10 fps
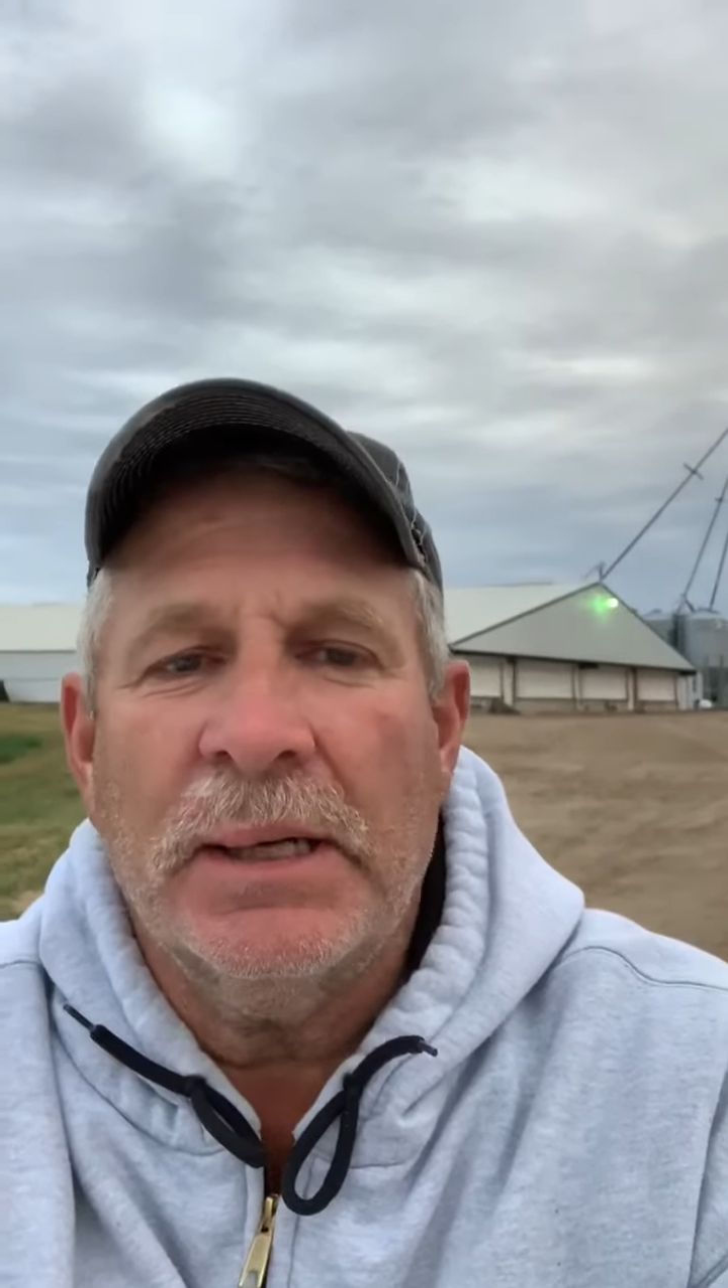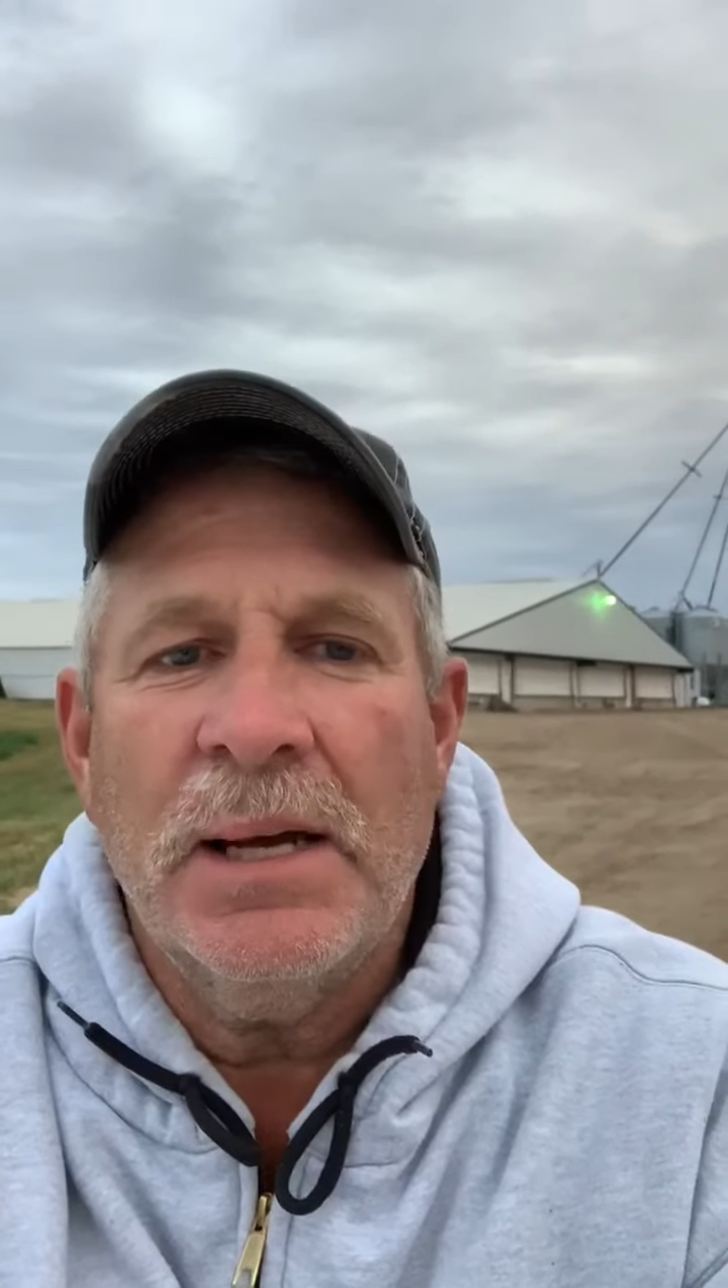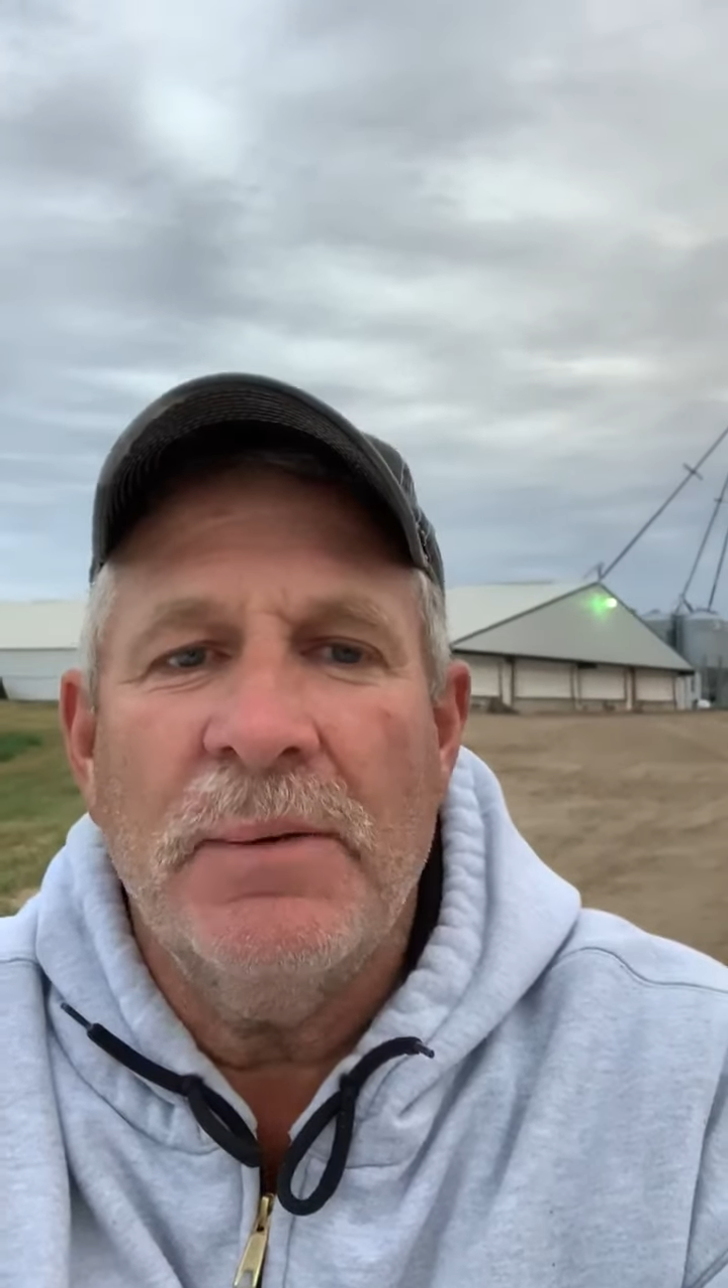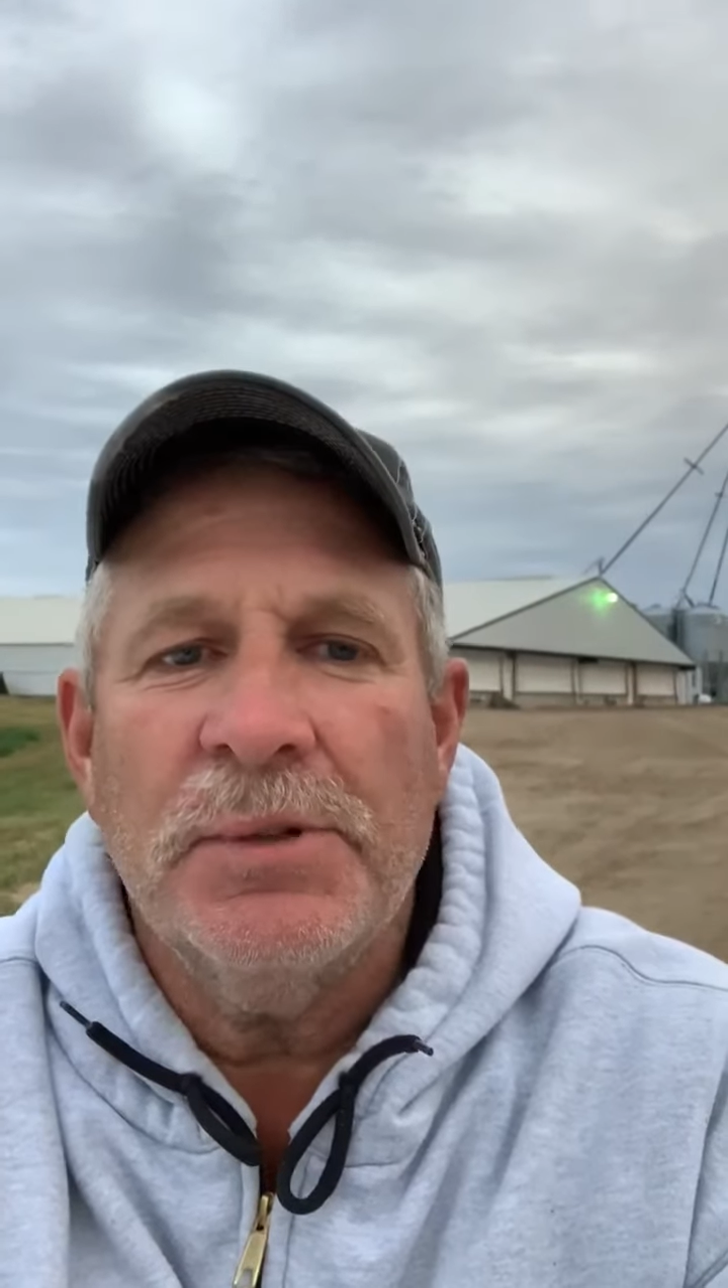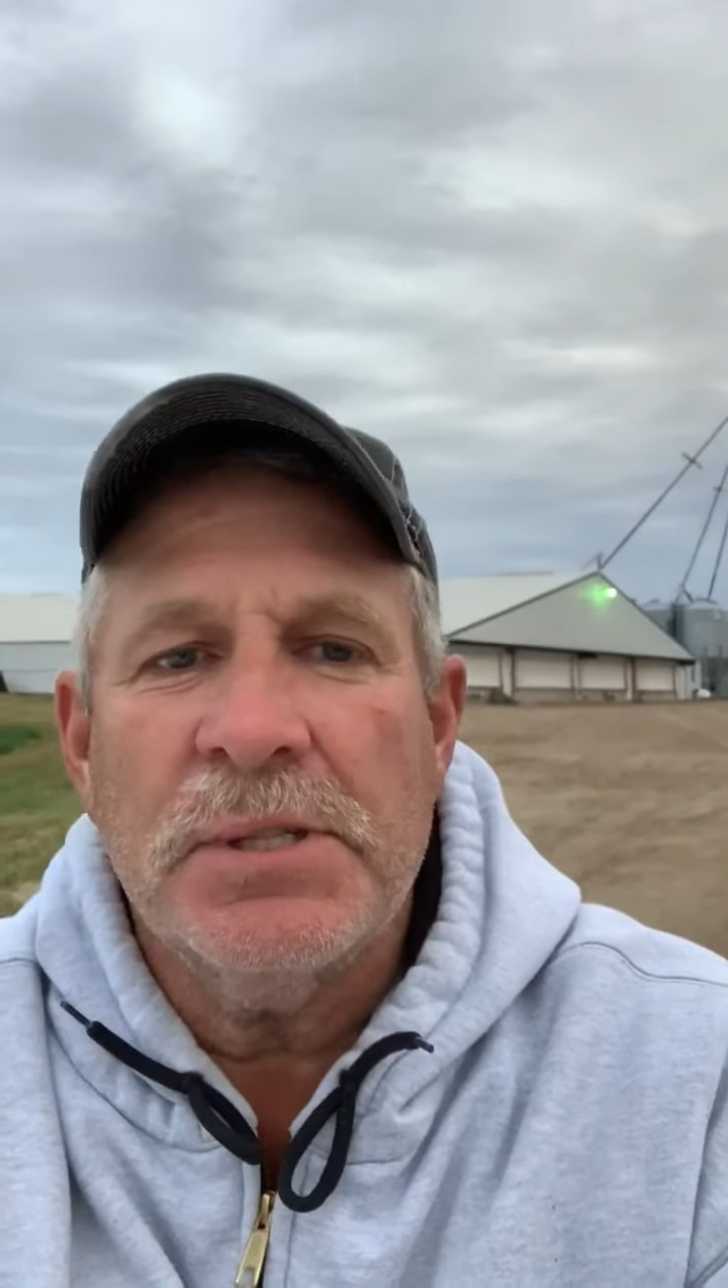
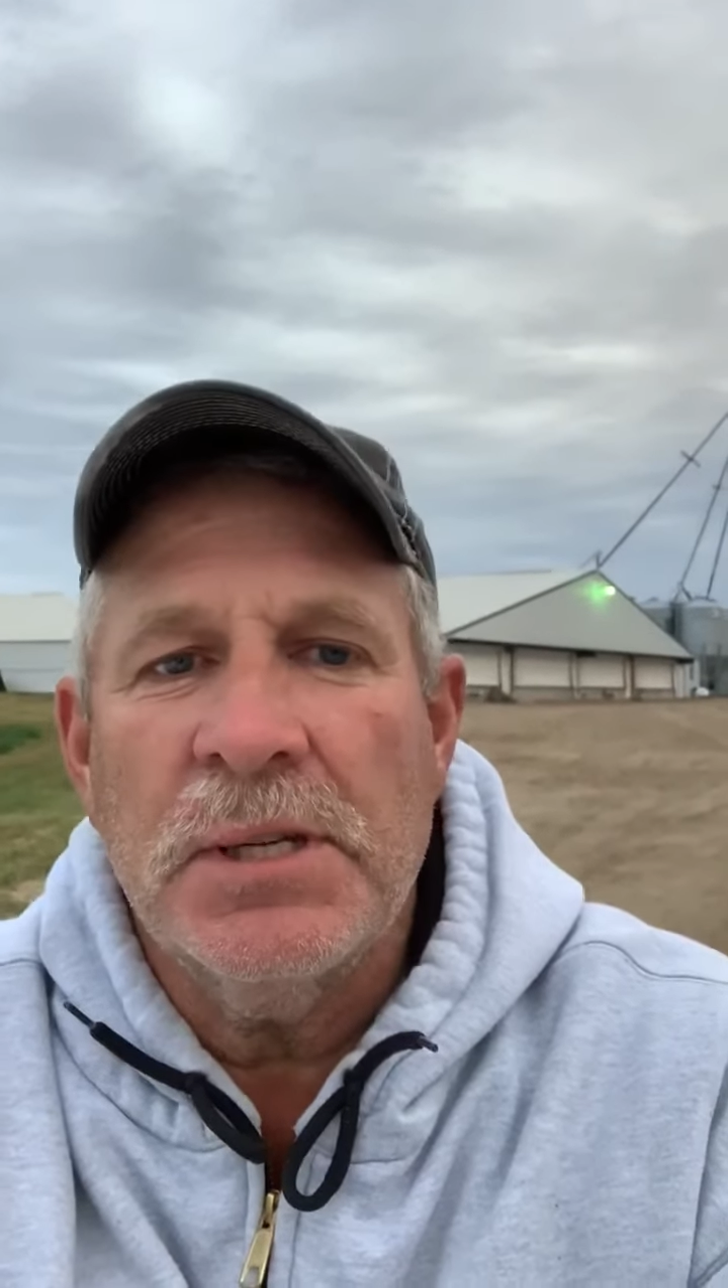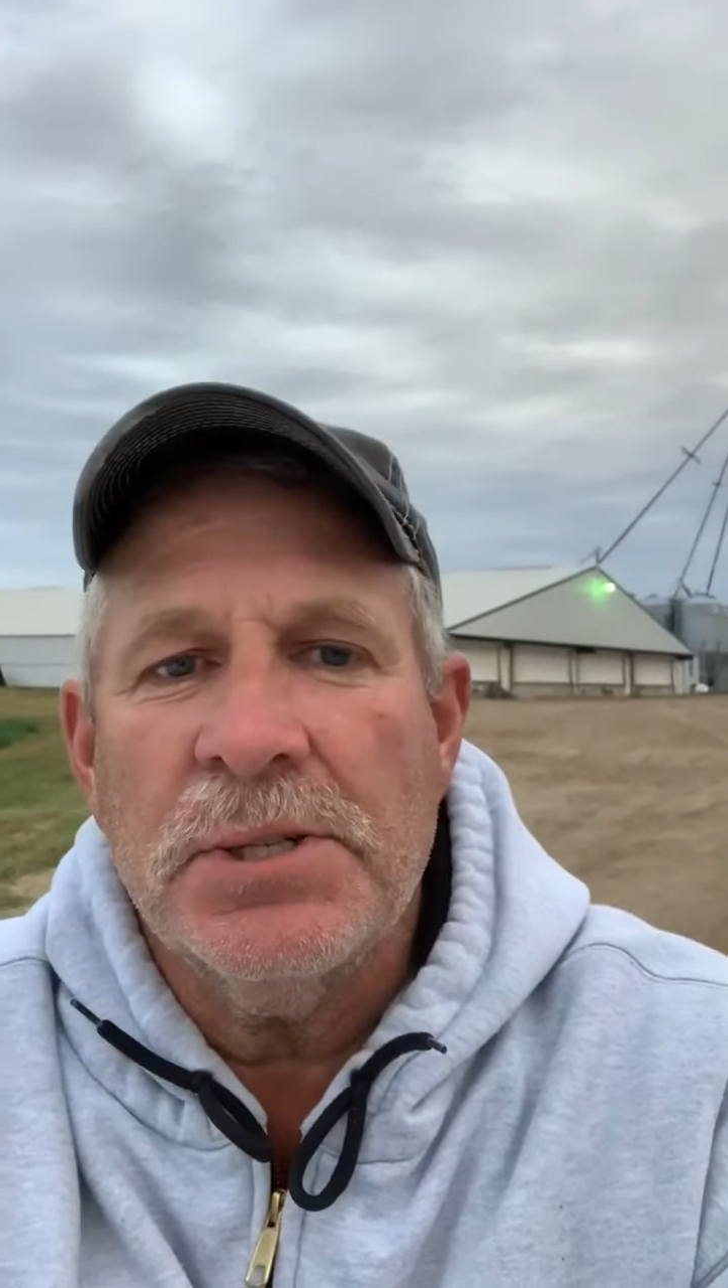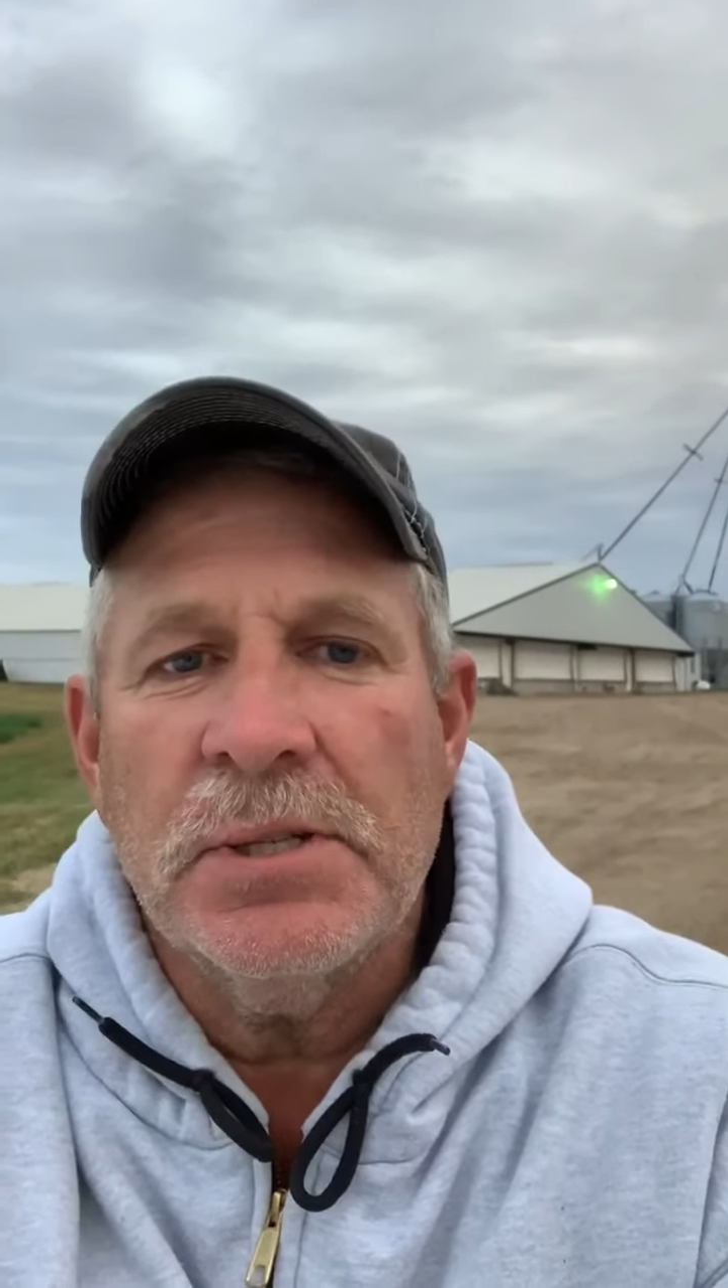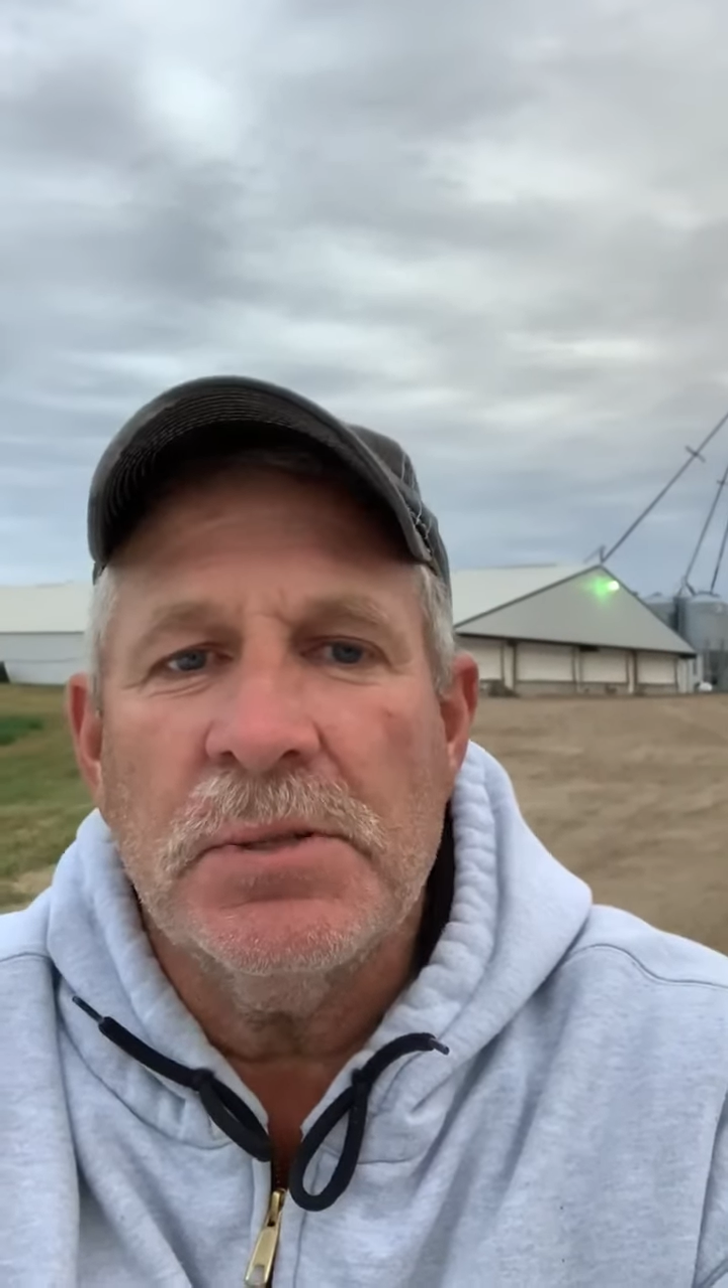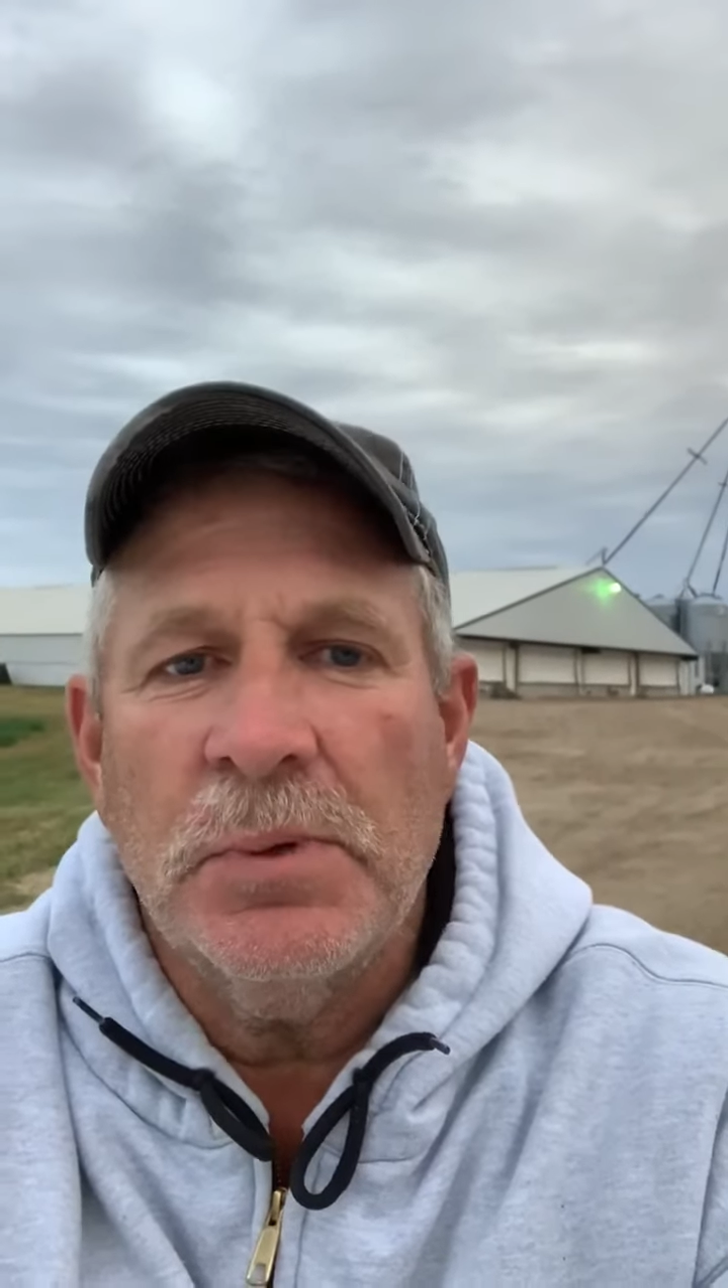conversations